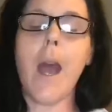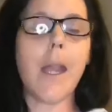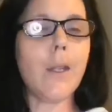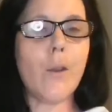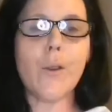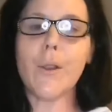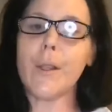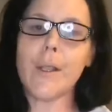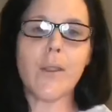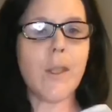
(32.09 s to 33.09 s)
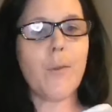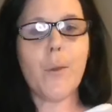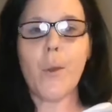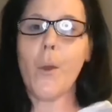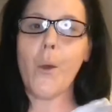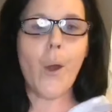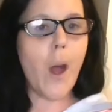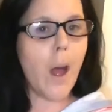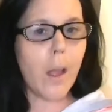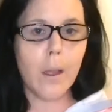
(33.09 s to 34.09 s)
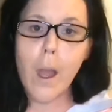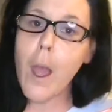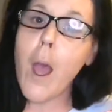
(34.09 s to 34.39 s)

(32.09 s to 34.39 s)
I know you're going to see through the whole haul